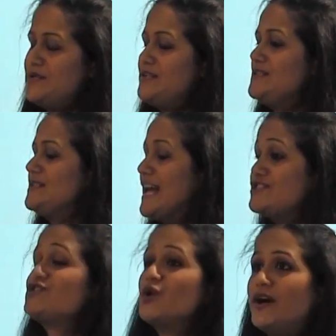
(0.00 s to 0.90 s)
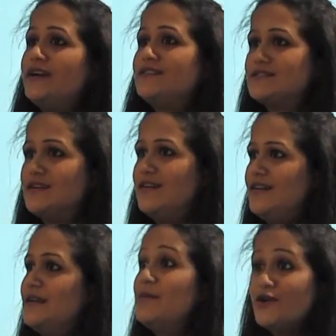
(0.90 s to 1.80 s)
will, has joined uh,
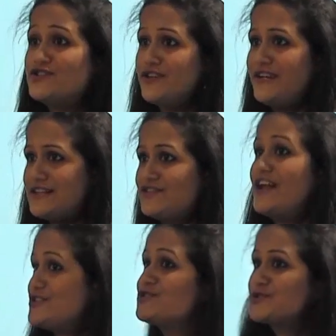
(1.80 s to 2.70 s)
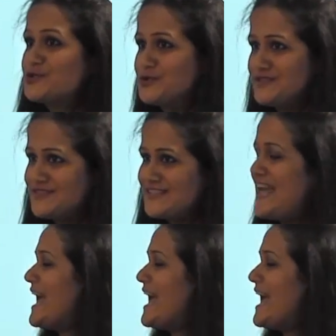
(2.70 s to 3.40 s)
a laboratory as a graduate student